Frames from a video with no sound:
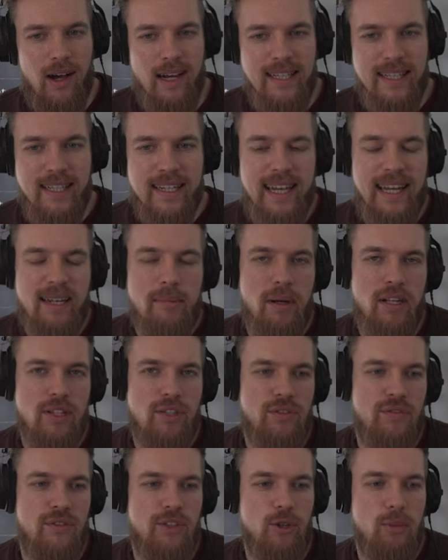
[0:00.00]
I did get a bunch
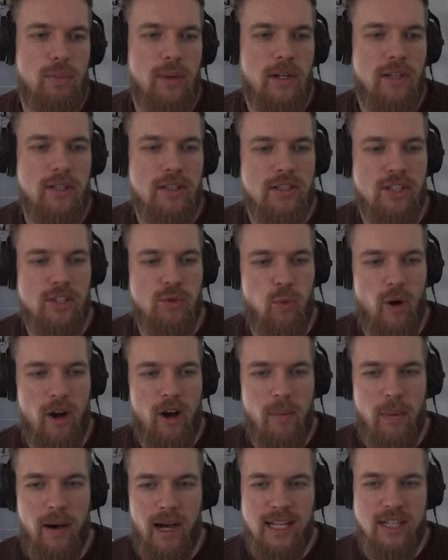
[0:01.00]
of duplicates as
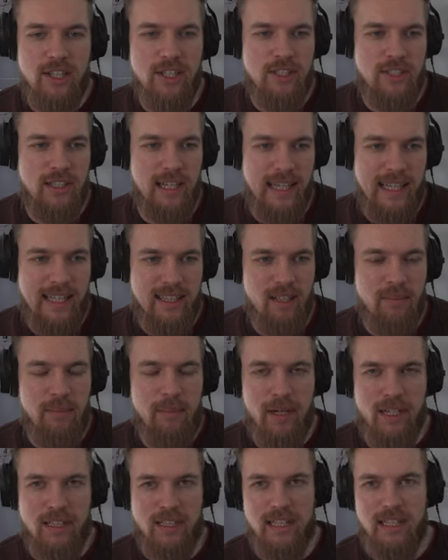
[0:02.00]
well, but I just delete them
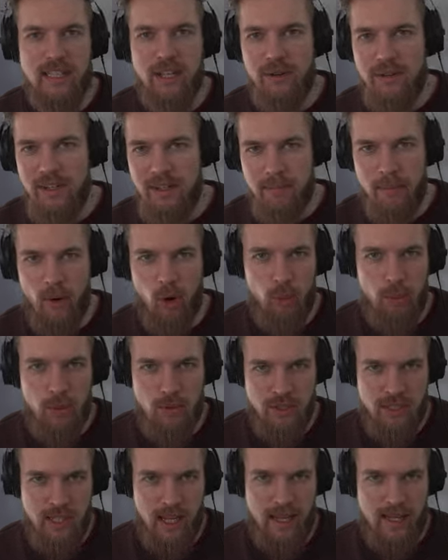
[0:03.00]
because I don't need multiple
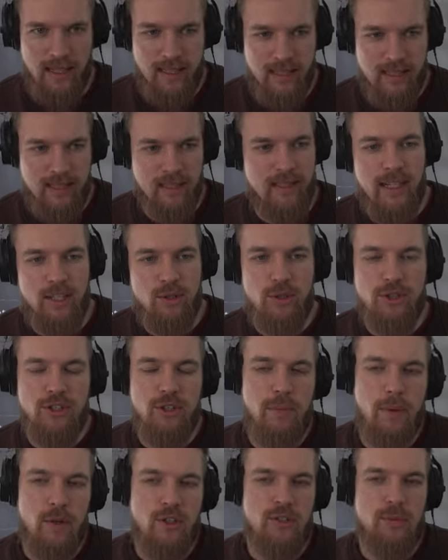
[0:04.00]
sets. It's also
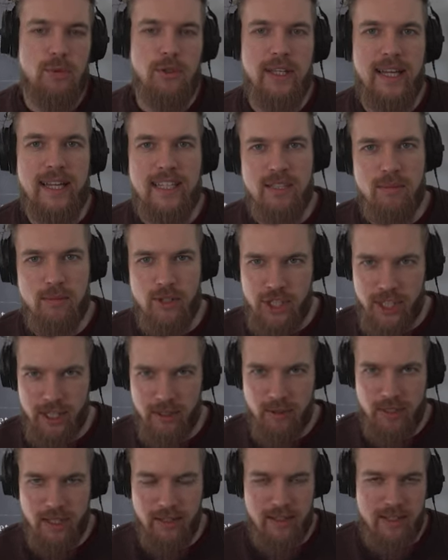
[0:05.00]
possible to get some
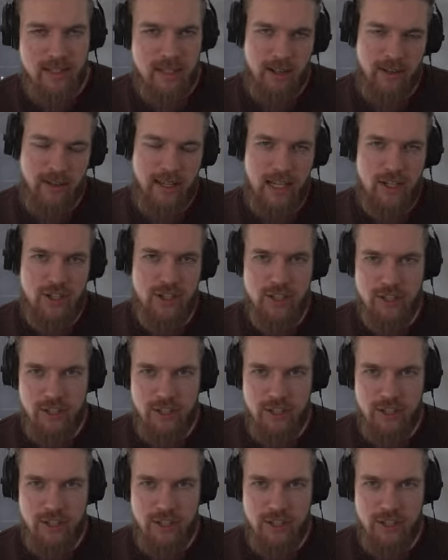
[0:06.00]
shields at this location